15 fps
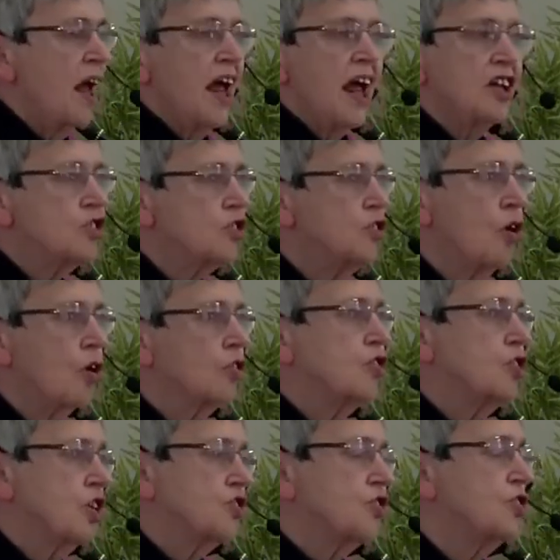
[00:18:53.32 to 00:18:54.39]
It's not
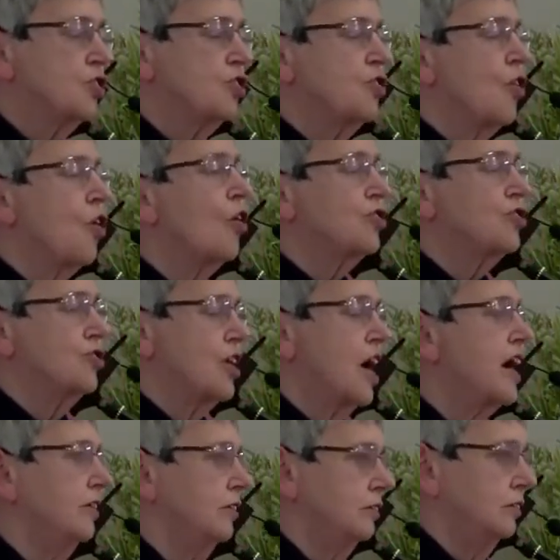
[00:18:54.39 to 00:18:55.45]
just a
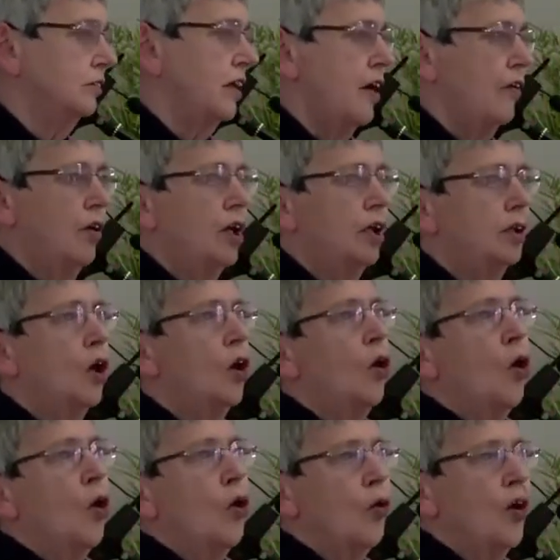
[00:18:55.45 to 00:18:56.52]
doctrinal error
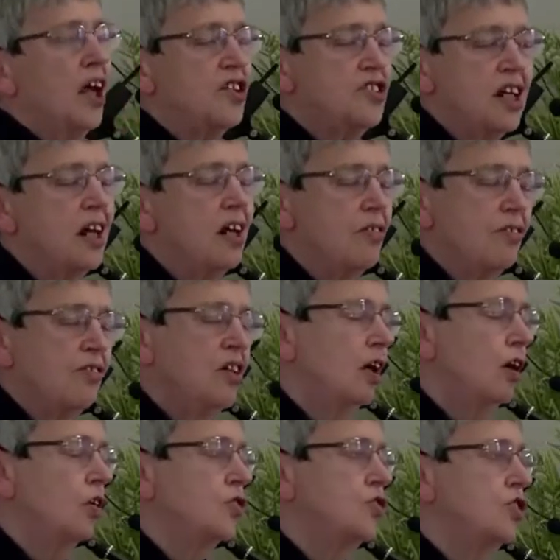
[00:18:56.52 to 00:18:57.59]
or getting it
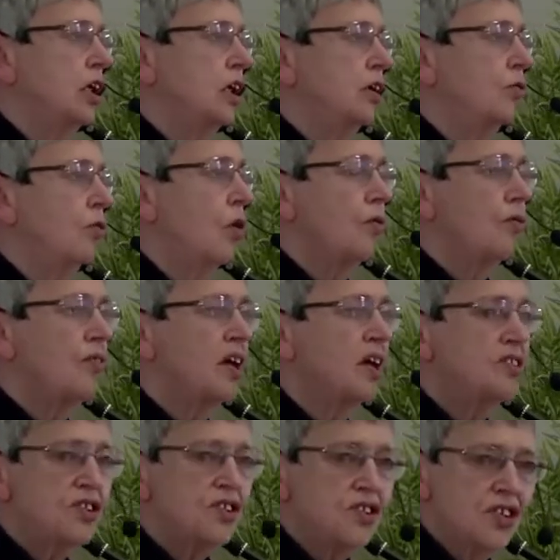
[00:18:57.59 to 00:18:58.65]
theologically wrong. They're
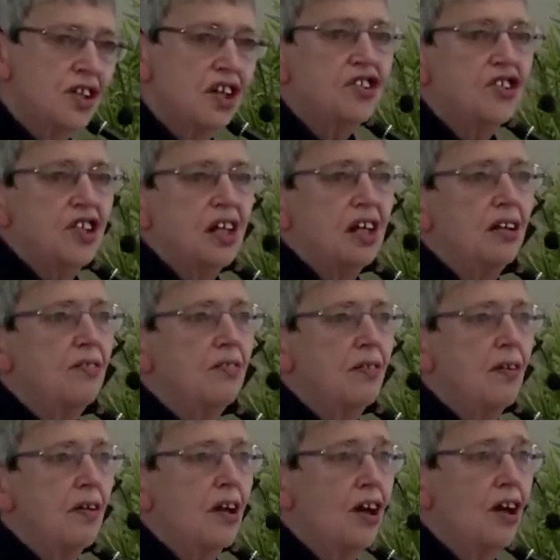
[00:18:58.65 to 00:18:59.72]
deserting
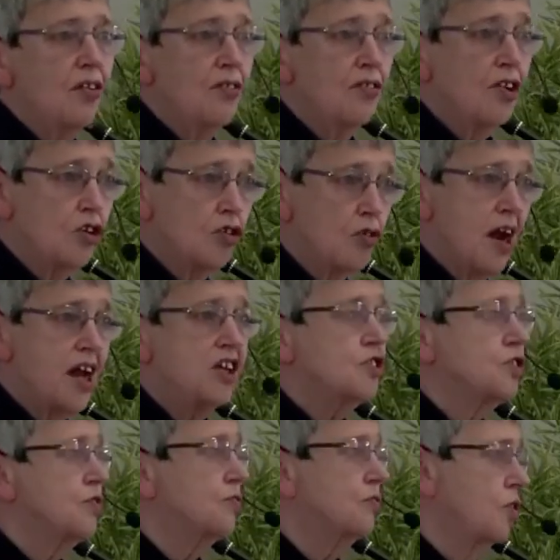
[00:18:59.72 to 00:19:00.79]
the
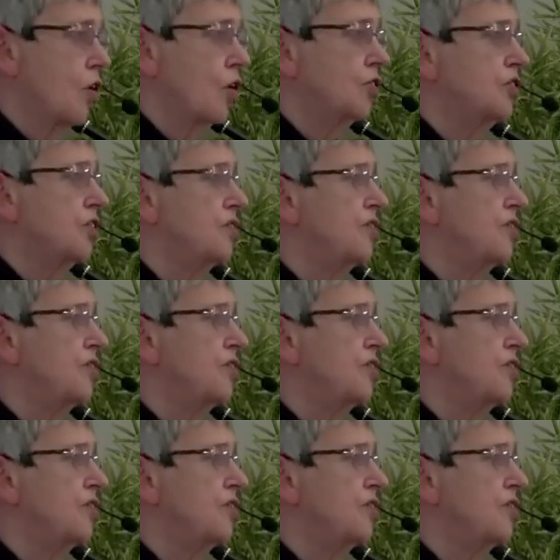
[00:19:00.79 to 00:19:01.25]
grace of God, and